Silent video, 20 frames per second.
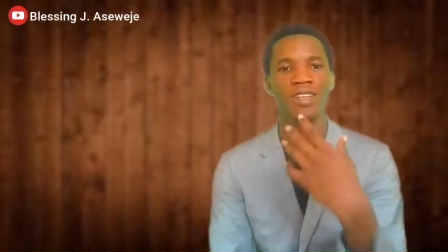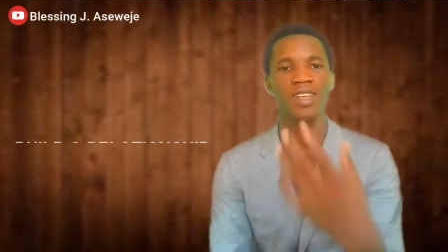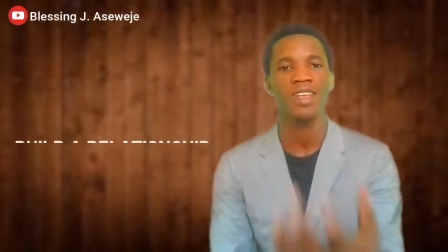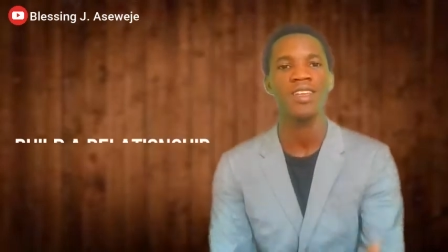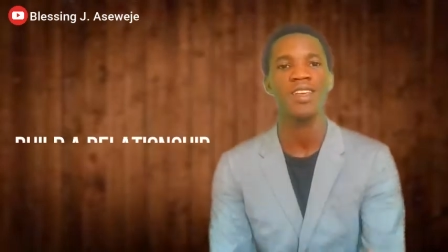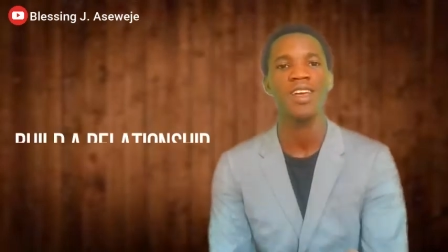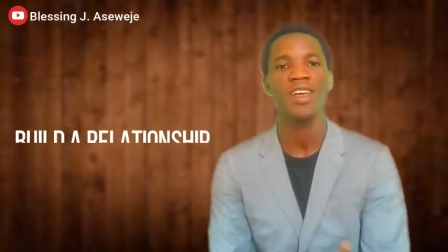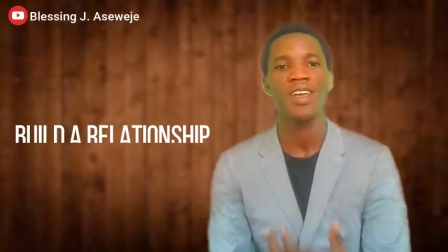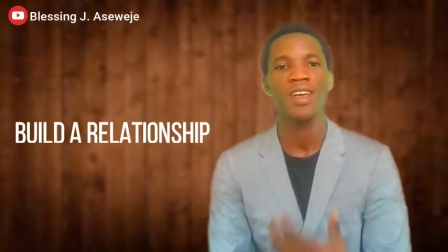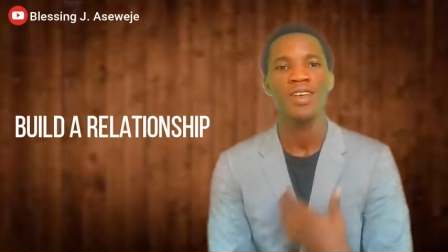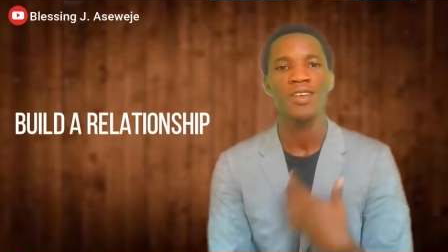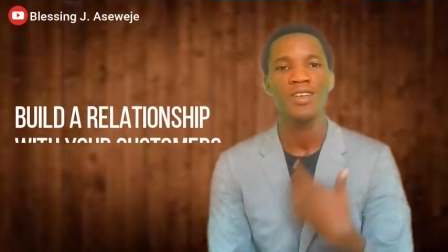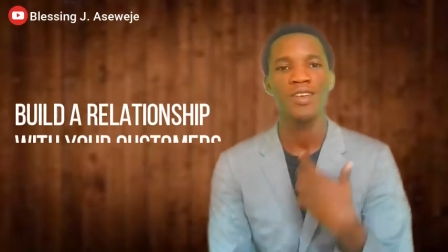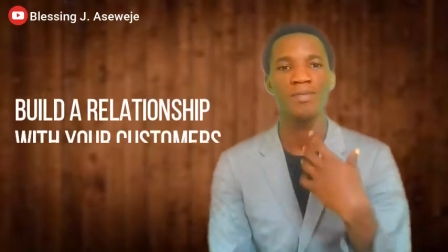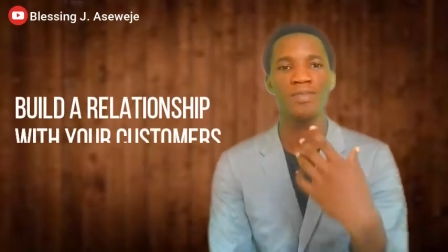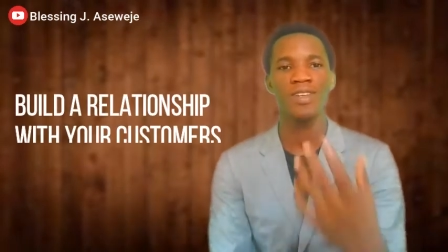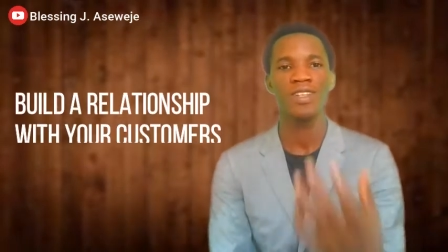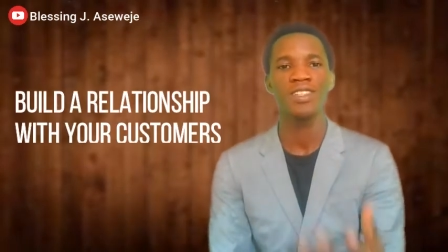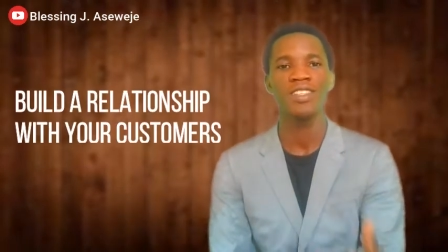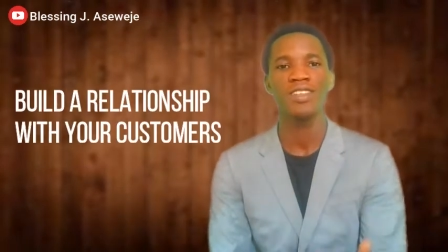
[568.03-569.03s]
Okay, you're
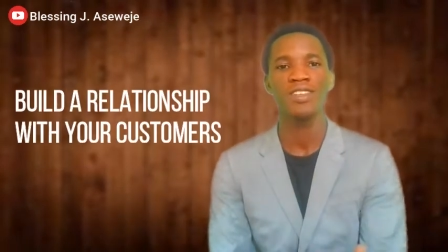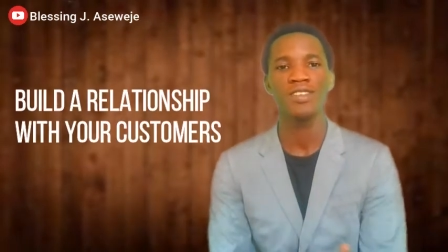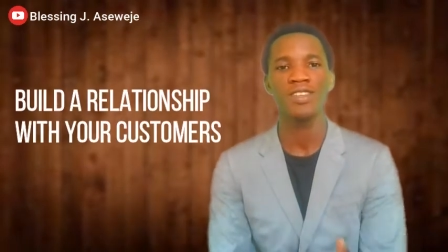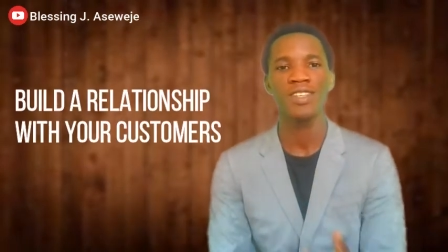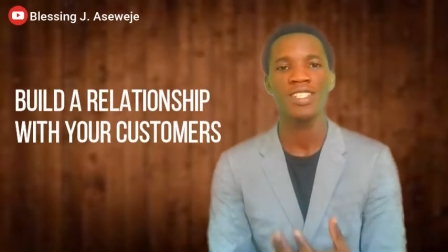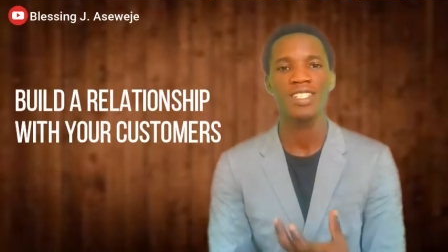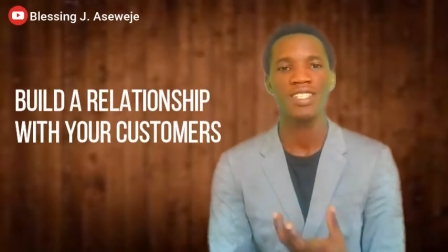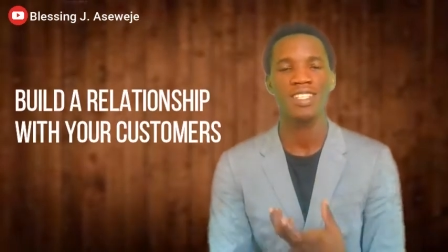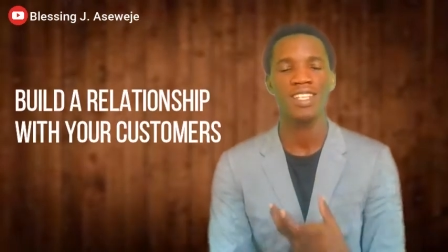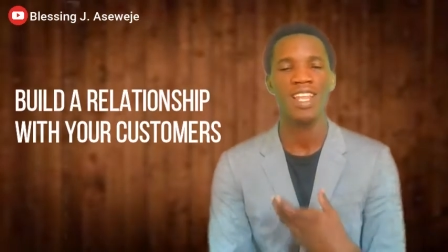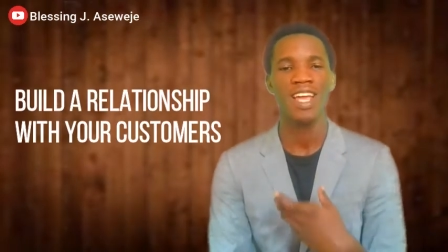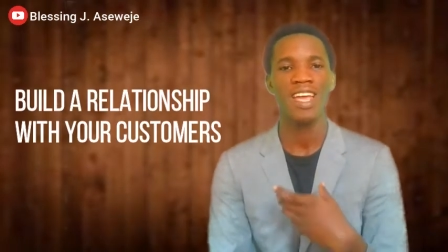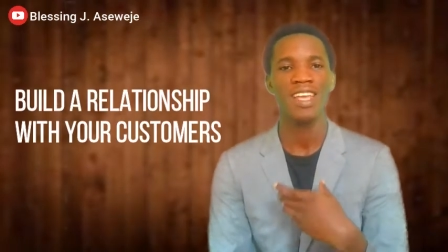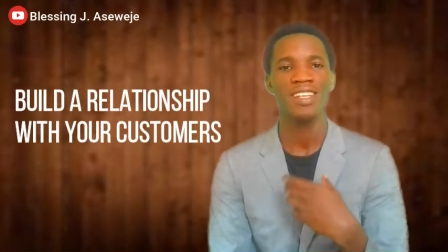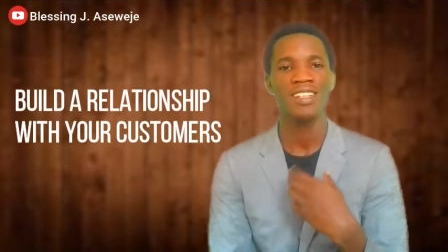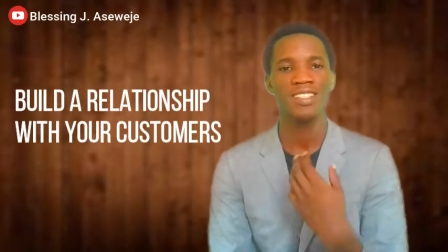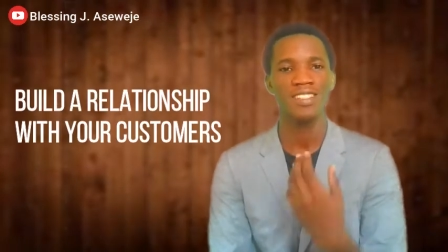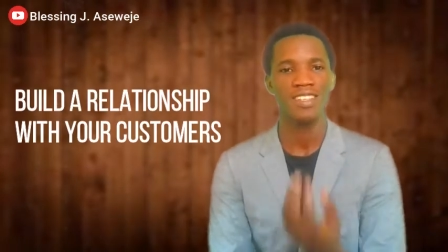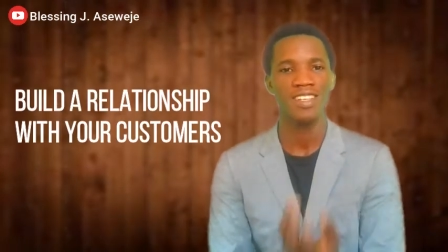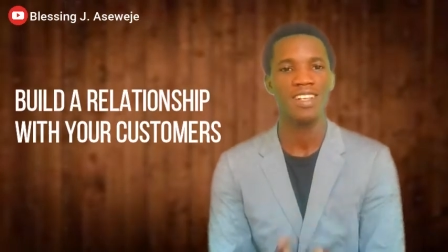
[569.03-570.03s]
building. It's like
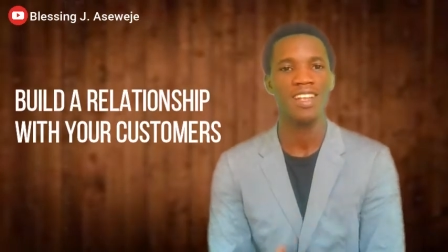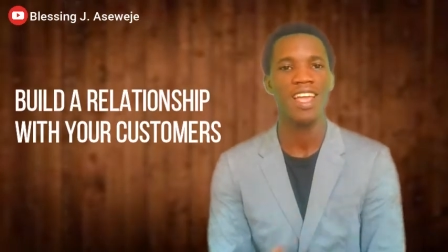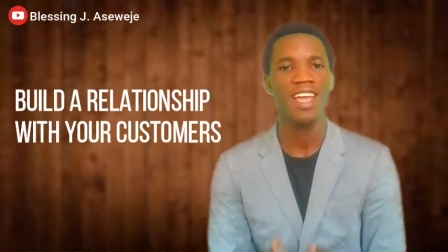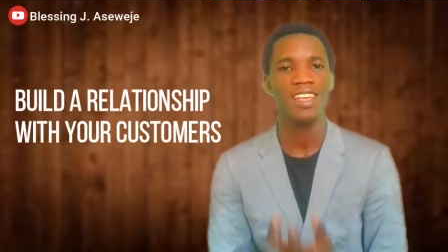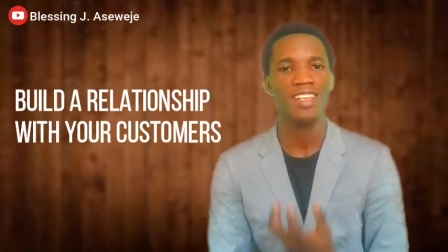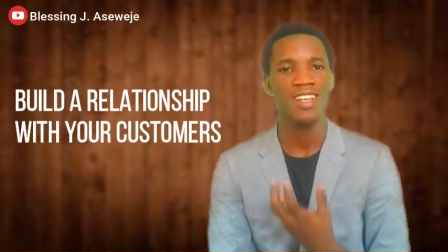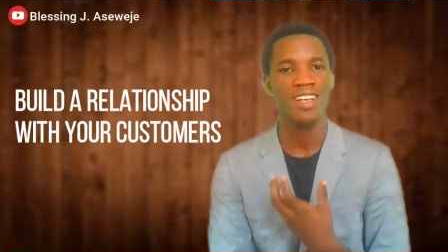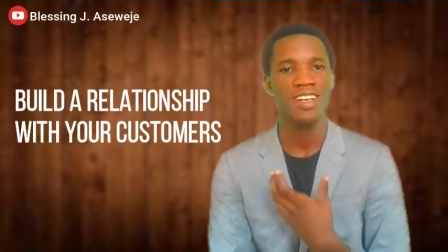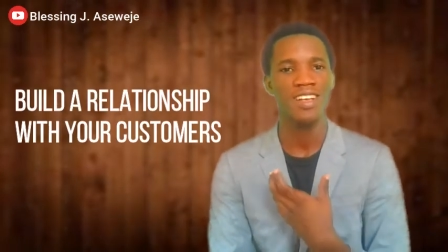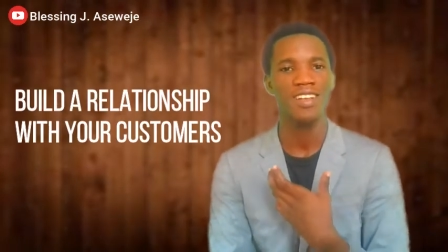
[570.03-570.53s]
it's uh, like a.